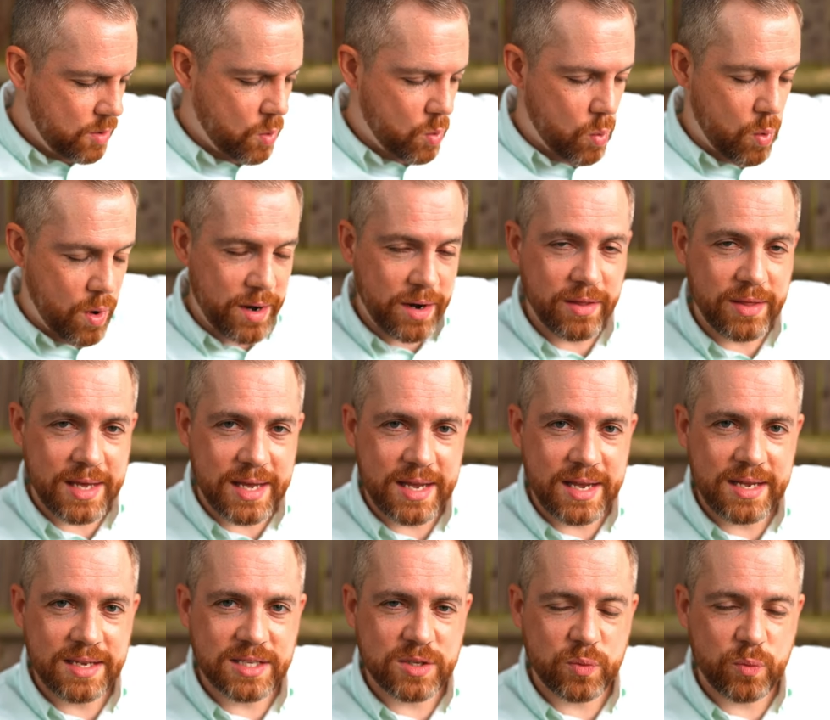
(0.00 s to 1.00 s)
one of
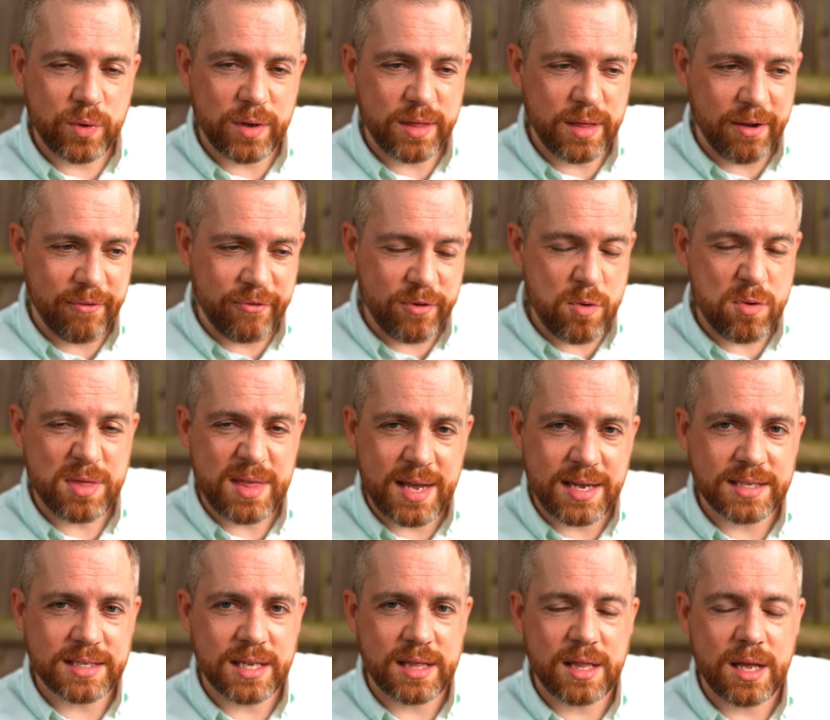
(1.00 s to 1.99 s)
these with a few
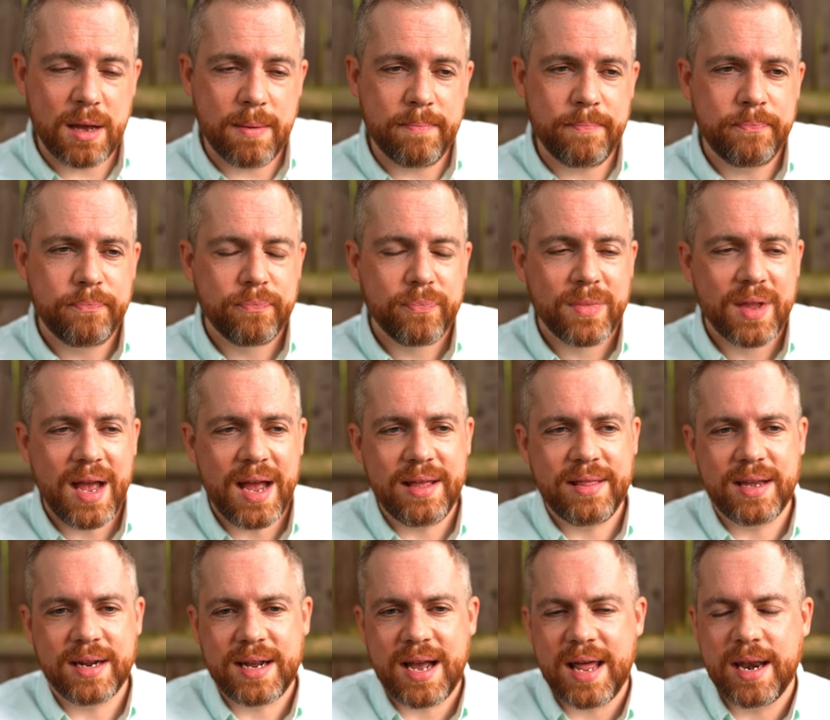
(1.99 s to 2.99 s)
things in them
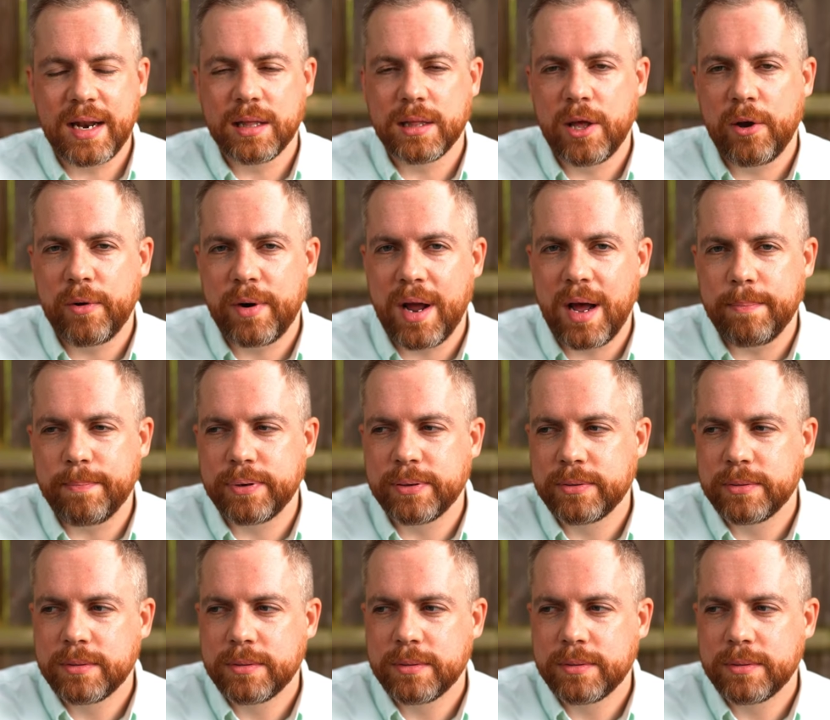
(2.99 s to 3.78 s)
and then kind of load up